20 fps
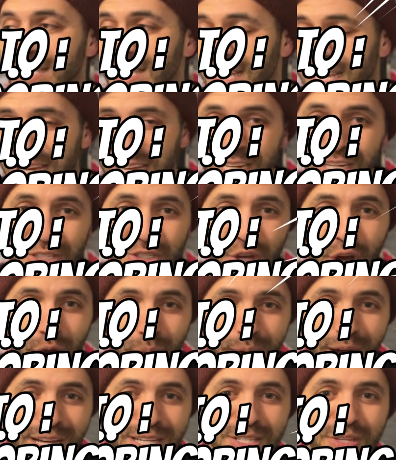again to
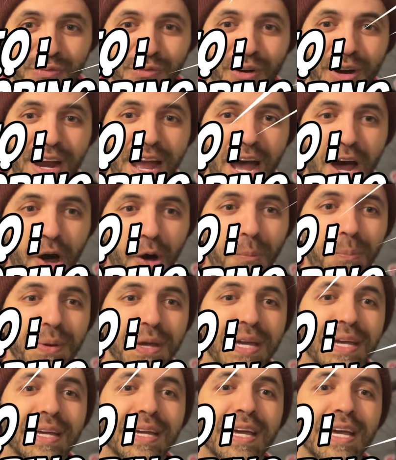Thomas for
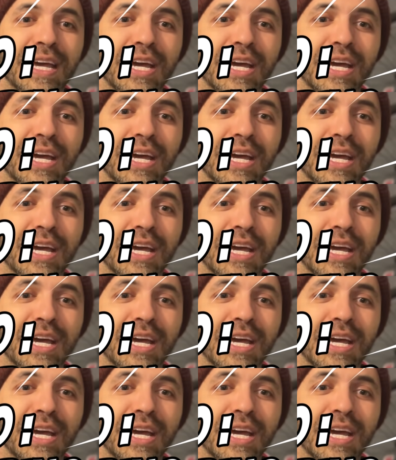helping